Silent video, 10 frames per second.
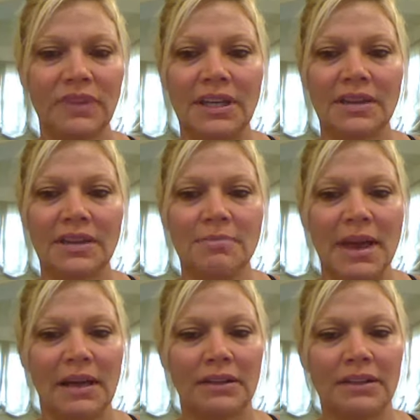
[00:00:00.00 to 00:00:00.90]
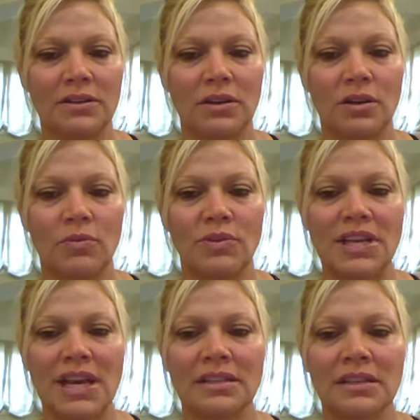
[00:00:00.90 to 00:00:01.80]
in the palette, which
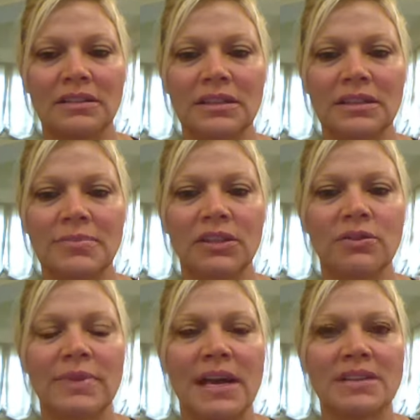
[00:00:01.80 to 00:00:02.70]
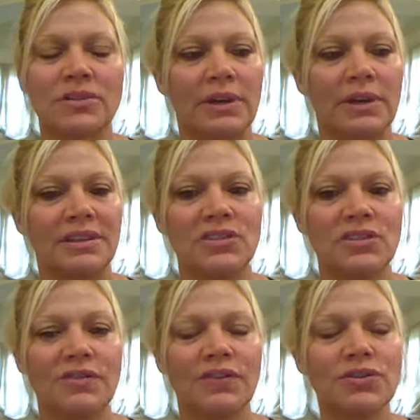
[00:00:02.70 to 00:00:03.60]
has a little bit of luminance to it.
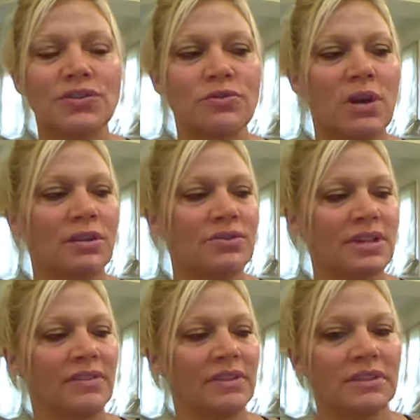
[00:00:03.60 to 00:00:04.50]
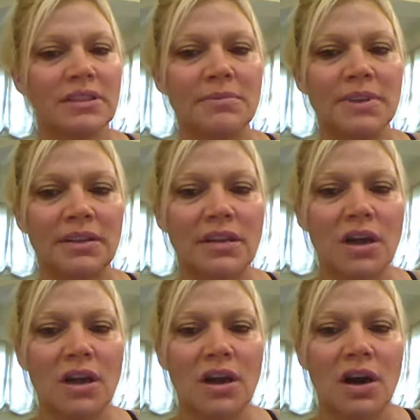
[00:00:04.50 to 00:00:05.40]
These first two colors have a little bit
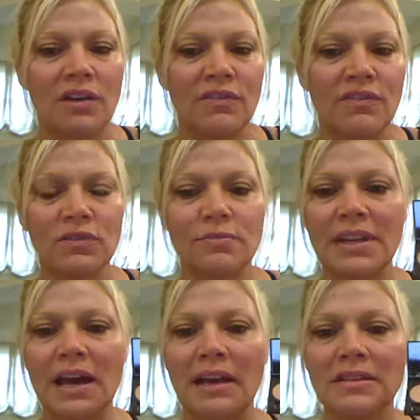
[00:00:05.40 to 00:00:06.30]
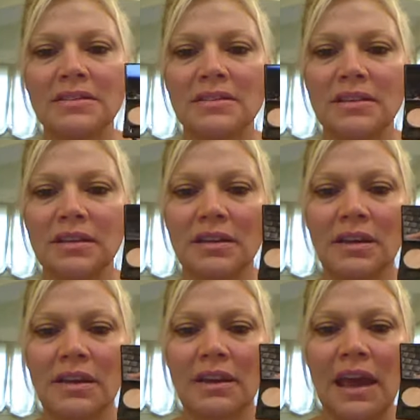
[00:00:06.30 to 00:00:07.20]
of luminance,
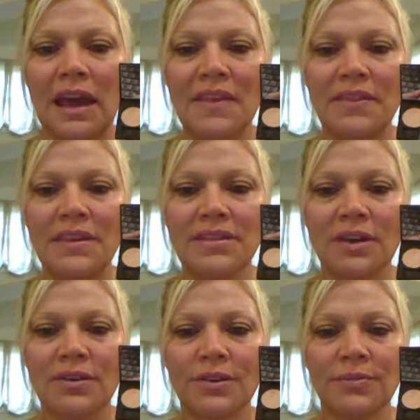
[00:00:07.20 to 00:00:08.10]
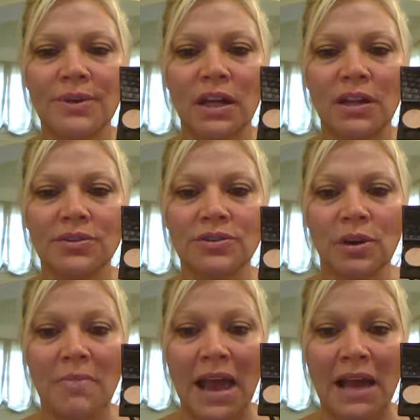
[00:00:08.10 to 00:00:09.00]
and then these other three colors
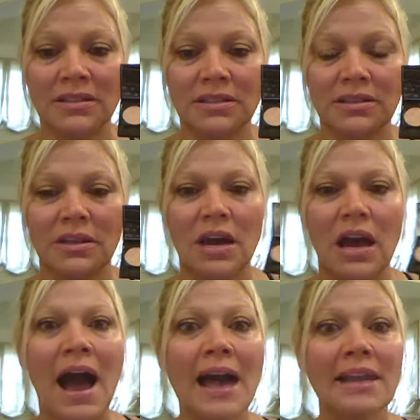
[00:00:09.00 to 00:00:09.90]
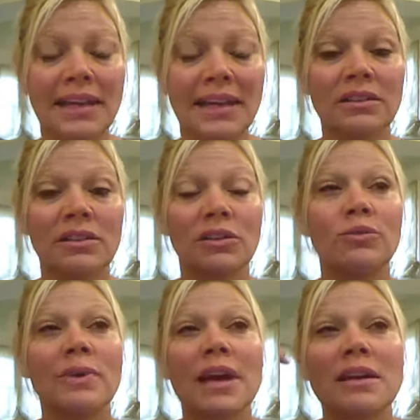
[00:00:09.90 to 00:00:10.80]
are matte. I like a little
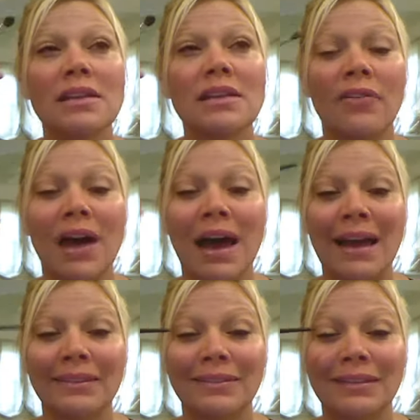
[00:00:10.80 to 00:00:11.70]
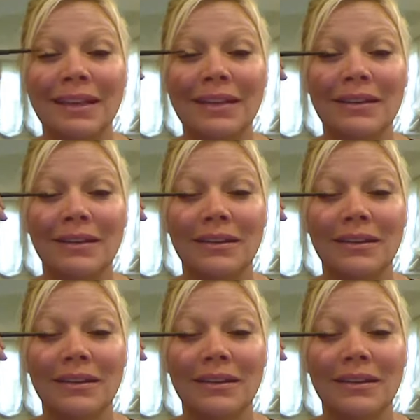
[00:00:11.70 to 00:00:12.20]
luminance on the eyelid,